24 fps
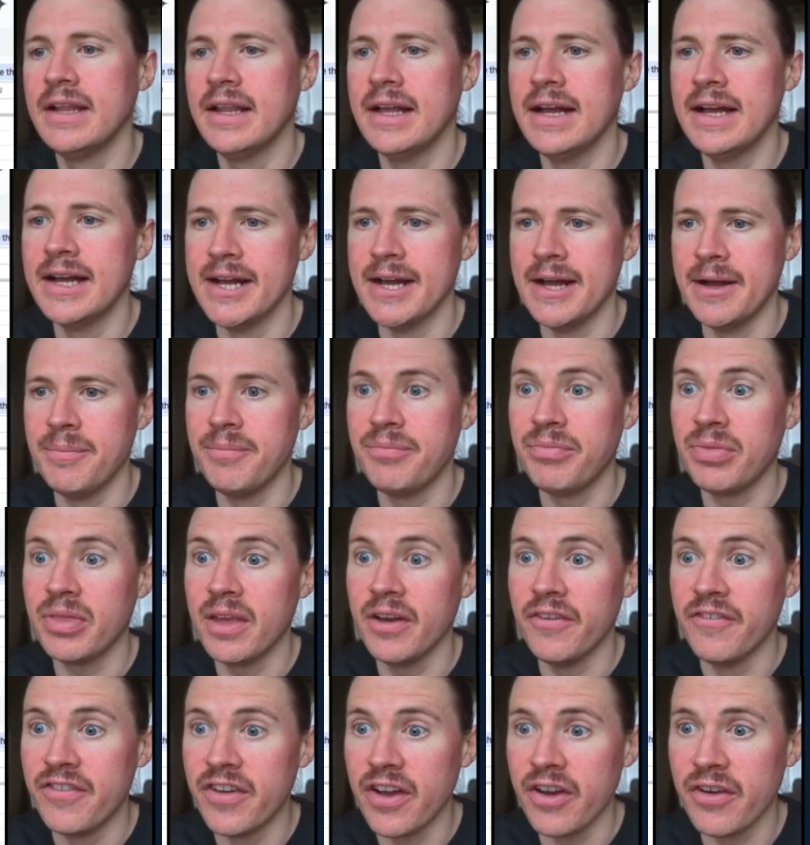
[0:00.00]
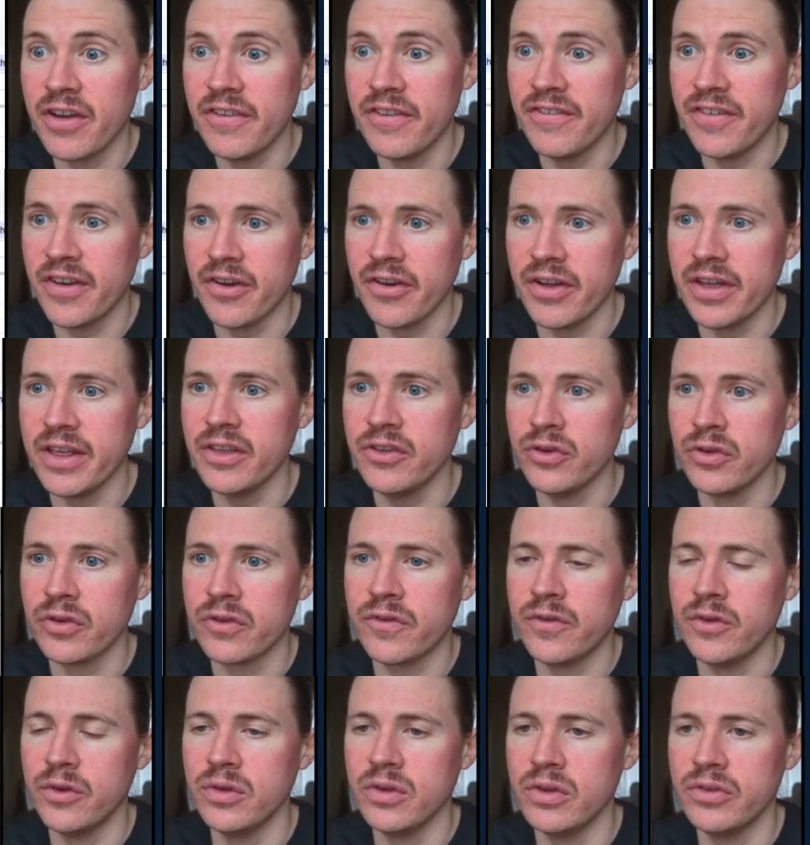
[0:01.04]
A very, very
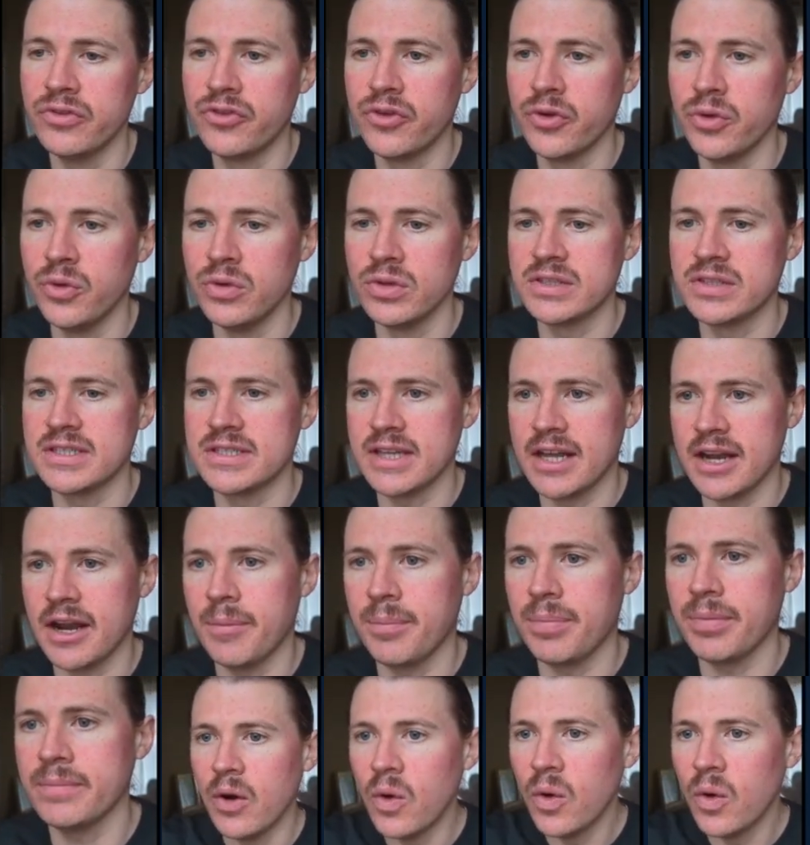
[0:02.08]
useful tool to set up.